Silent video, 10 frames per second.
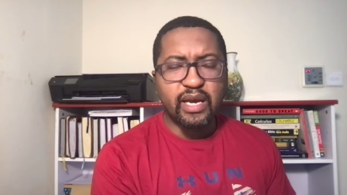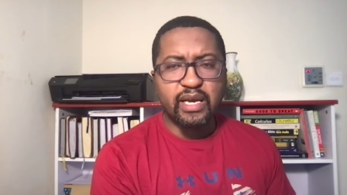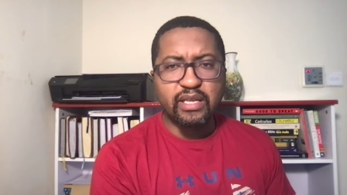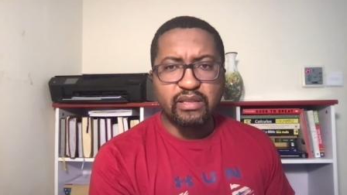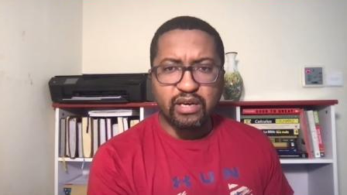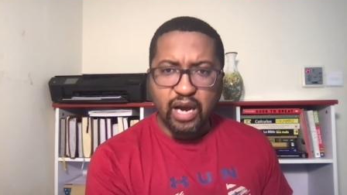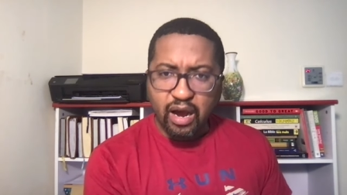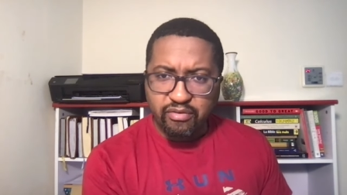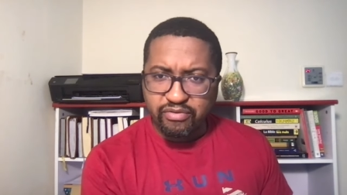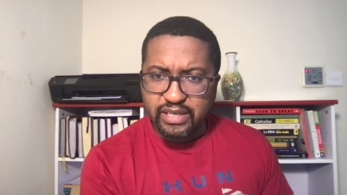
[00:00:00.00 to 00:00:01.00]
in the
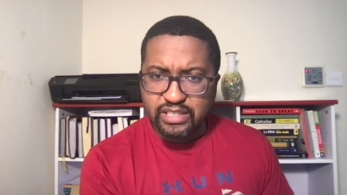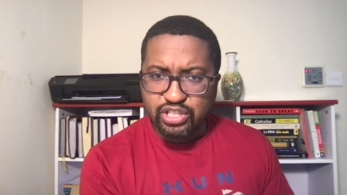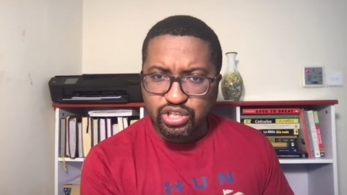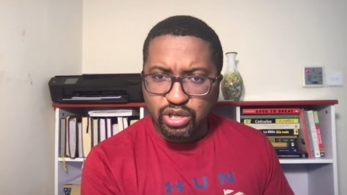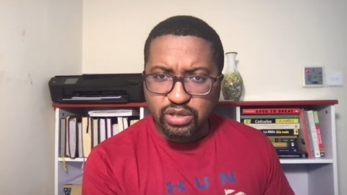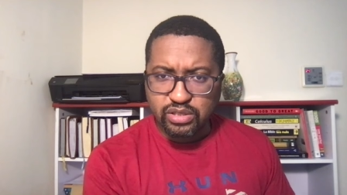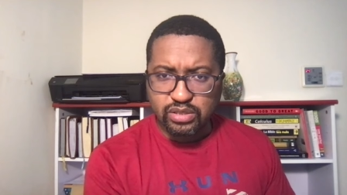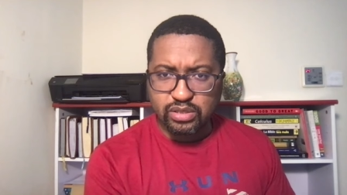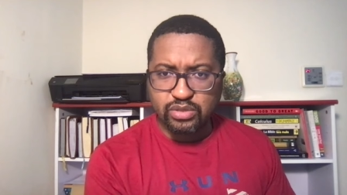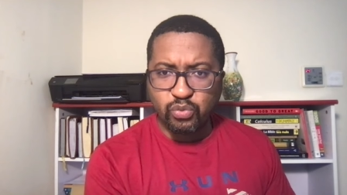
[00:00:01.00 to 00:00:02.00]
conflict
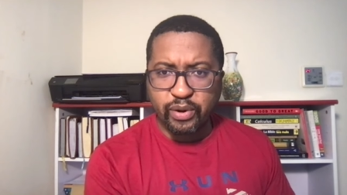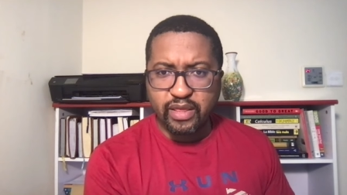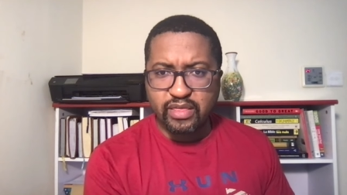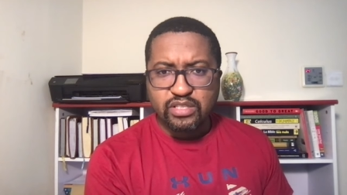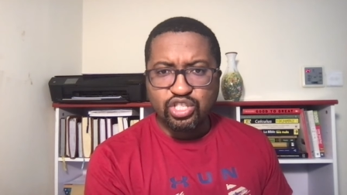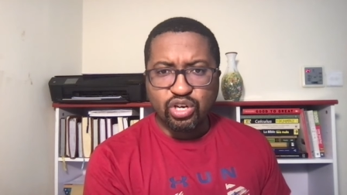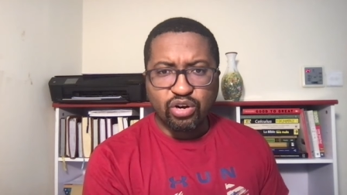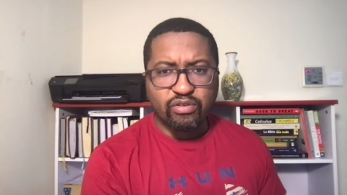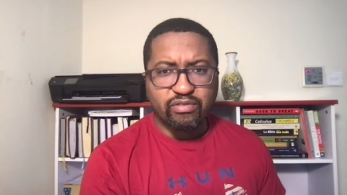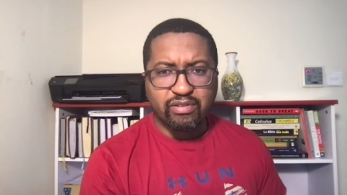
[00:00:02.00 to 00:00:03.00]
zones with sort
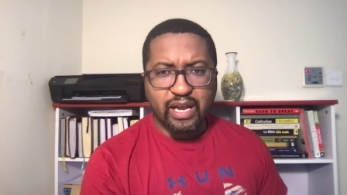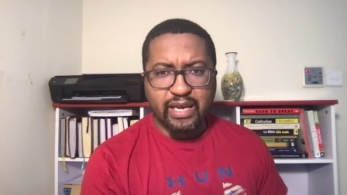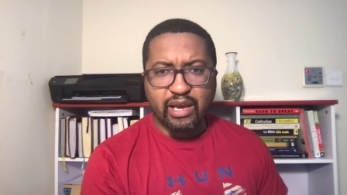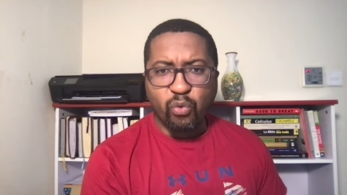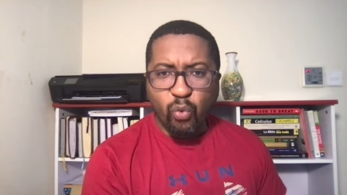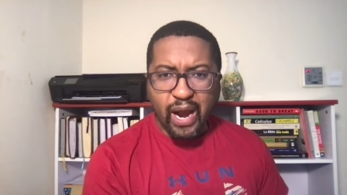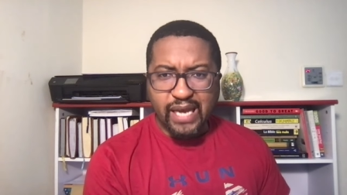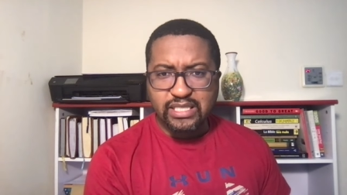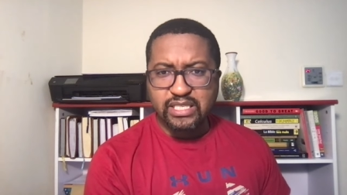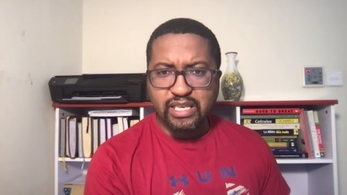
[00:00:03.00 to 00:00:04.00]
of like a
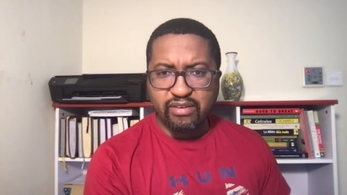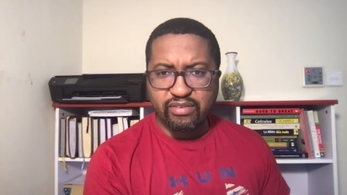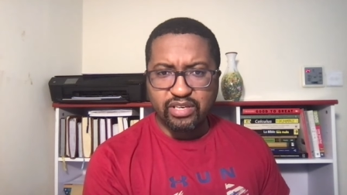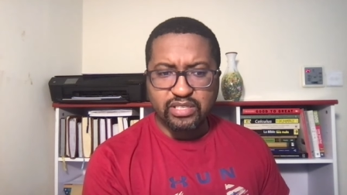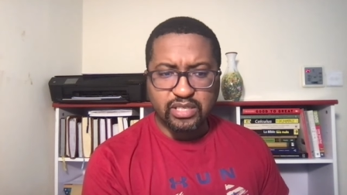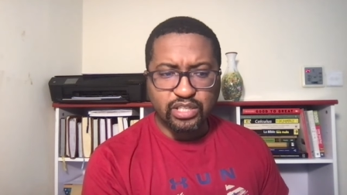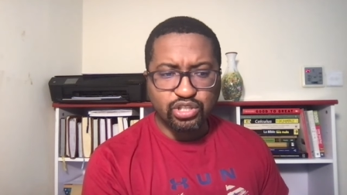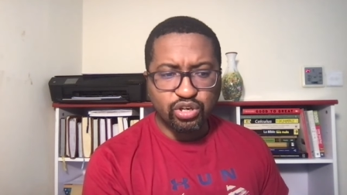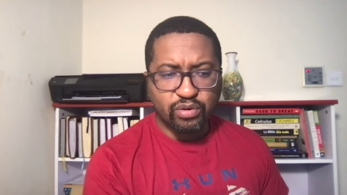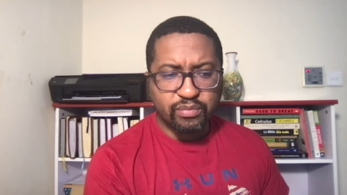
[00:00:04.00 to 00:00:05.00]
white savior
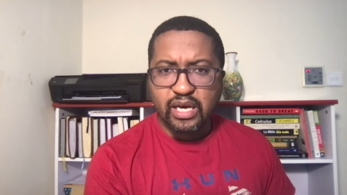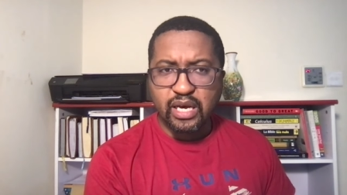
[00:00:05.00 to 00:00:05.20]
syndrome,